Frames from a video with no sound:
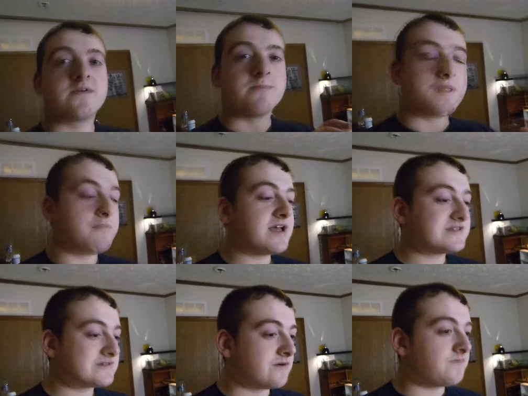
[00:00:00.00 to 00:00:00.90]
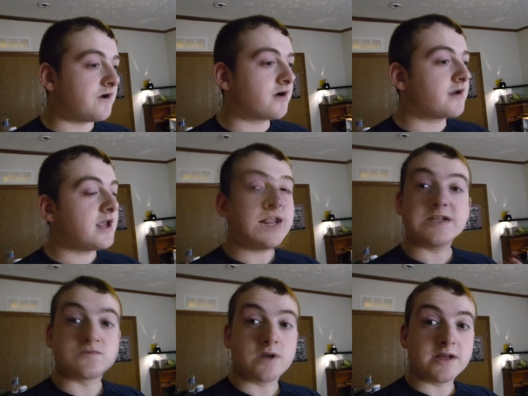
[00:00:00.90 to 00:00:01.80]
from the best so far, and
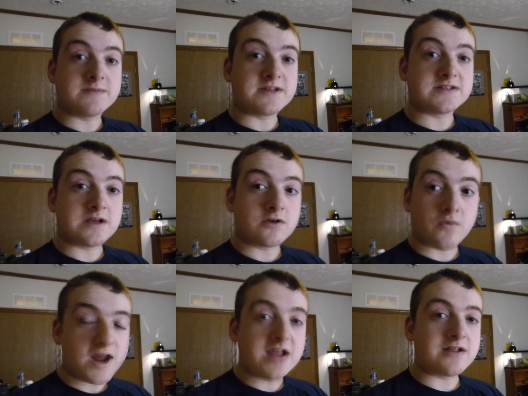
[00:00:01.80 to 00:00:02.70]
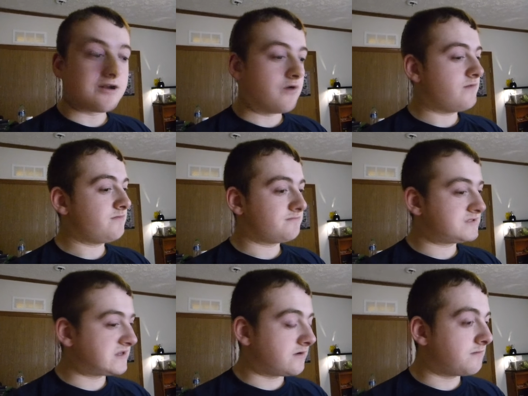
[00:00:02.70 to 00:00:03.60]
it's really been great, you know.
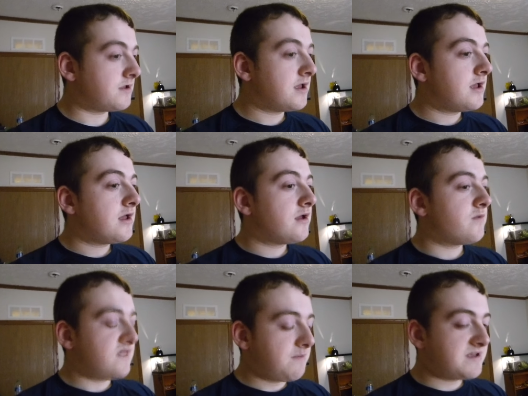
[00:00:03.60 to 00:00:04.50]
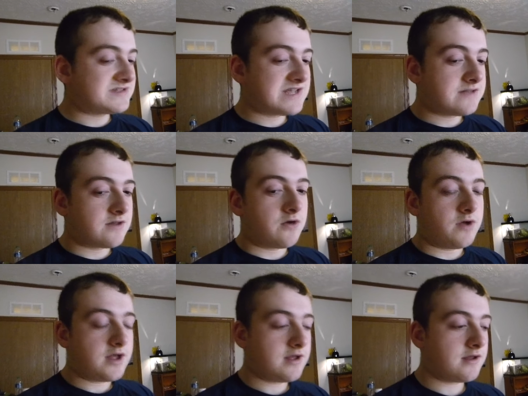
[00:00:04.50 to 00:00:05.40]
So with that being said,
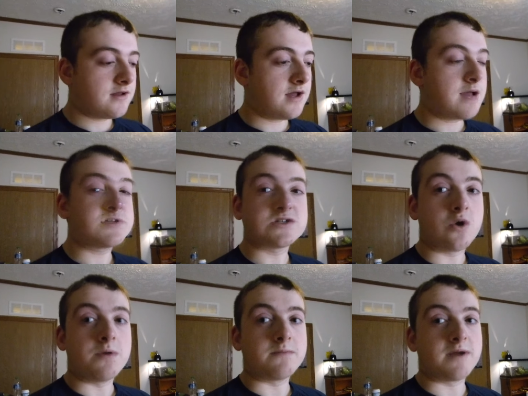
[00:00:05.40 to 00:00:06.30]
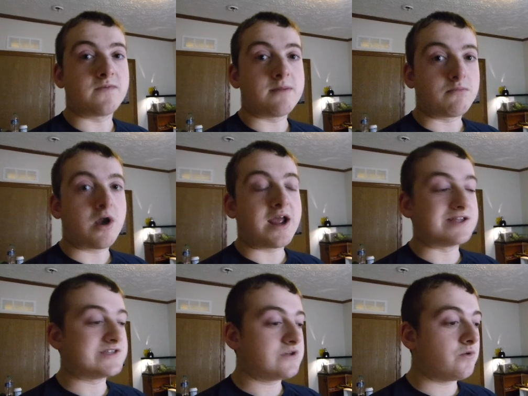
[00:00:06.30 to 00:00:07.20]
though, I'm just hoping my friend
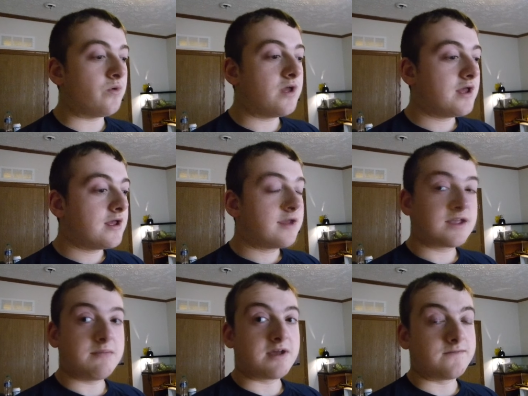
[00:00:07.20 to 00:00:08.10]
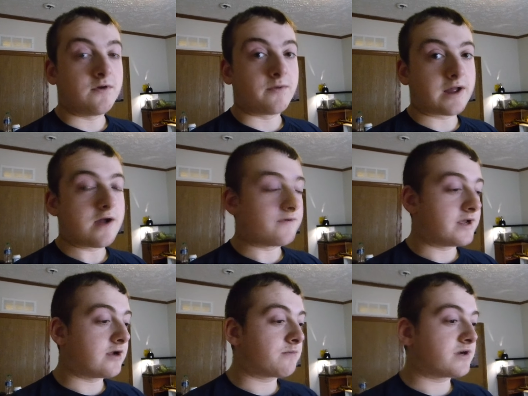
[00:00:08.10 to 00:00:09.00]
Brian too can make a full
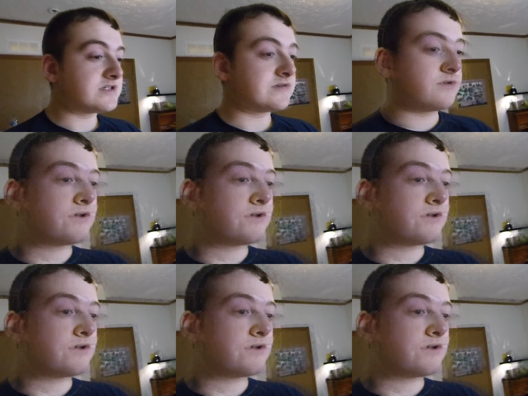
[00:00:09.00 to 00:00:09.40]
recovery here pretty soon,